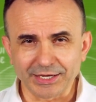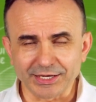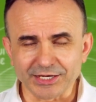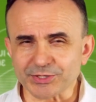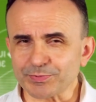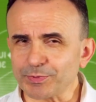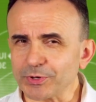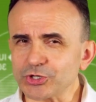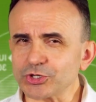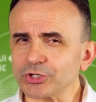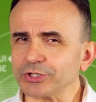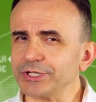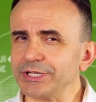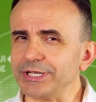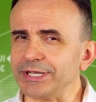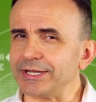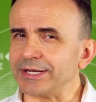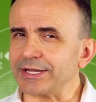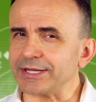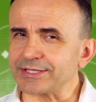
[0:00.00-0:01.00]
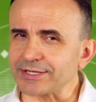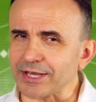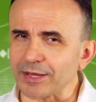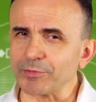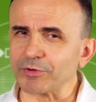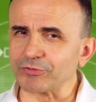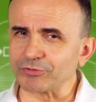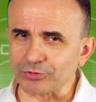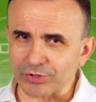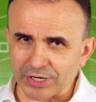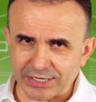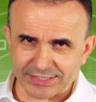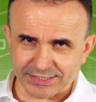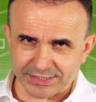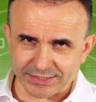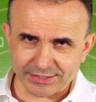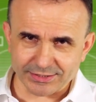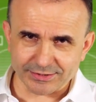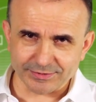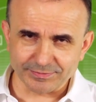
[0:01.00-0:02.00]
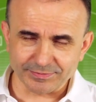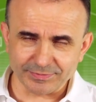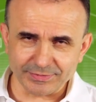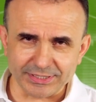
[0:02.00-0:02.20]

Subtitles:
Especially in a time of crisis,